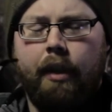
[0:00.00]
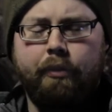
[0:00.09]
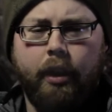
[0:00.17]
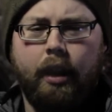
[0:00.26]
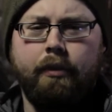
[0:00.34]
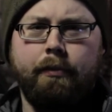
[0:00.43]

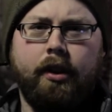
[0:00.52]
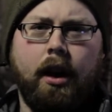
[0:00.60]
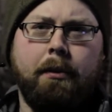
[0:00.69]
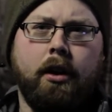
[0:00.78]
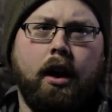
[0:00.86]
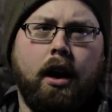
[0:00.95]
tried
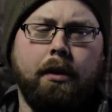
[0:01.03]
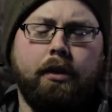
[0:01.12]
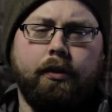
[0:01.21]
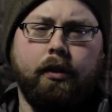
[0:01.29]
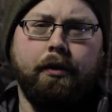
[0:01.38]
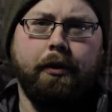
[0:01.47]
Samuel
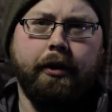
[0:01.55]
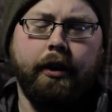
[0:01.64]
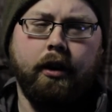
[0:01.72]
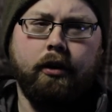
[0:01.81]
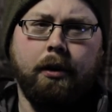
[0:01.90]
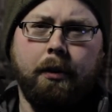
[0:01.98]
Gawith's full
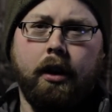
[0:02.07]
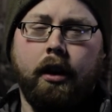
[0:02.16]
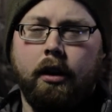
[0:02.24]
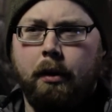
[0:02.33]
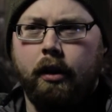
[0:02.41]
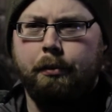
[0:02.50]
Virginia, so I'm going to
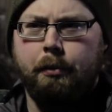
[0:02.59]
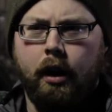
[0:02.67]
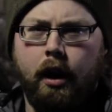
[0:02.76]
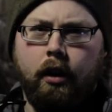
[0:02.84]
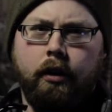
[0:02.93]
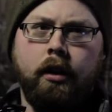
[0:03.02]
get the best
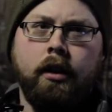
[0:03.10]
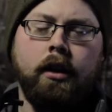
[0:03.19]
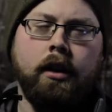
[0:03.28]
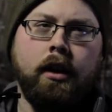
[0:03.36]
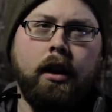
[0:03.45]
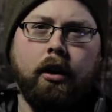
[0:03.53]
brown.
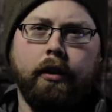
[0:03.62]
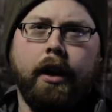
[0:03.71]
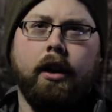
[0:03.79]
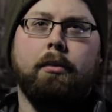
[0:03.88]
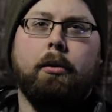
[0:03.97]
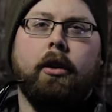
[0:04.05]
Heard
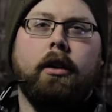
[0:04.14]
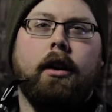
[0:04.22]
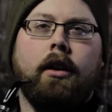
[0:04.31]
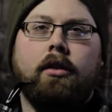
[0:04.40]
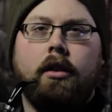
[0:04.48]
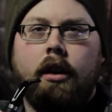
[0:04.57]
that's pretty
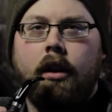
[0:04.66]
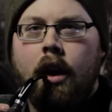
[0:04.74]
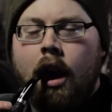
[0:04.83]
tasty.